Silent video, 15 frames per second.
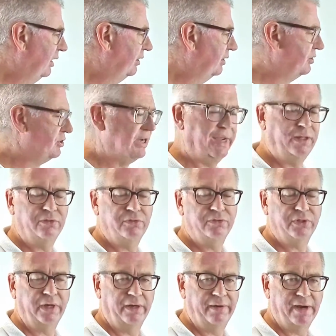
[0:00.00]
The
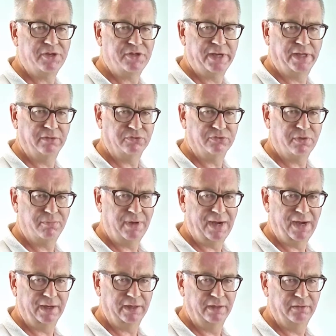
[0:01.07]
channels are our channels to
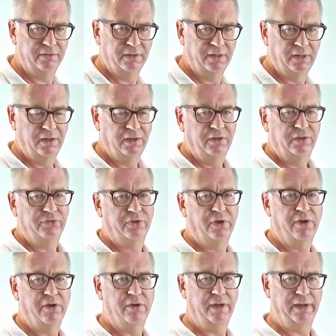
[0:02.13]
market.
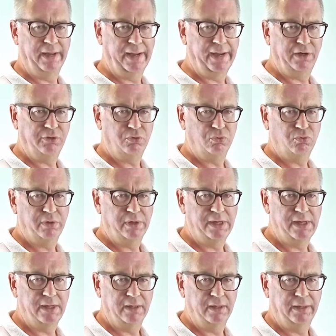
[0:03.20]
So how
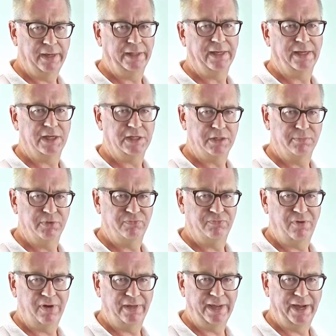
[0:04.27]
do customers
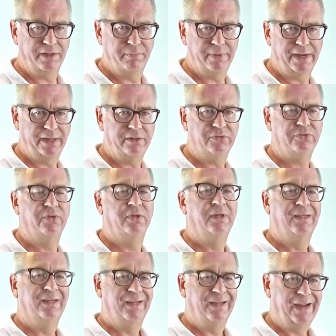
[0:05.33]
find out about us?
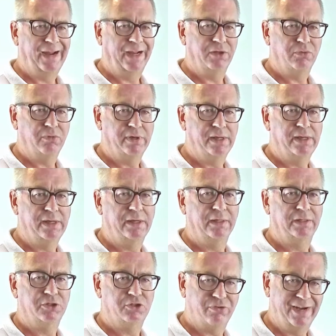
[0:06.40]
How do we
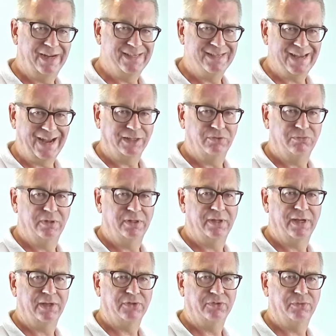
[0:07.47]
transact with
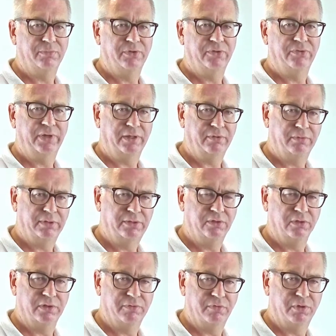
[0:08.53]
customers? How do we
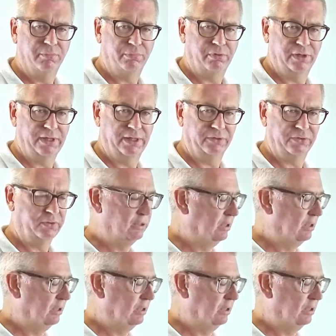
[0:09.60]
deliver the product?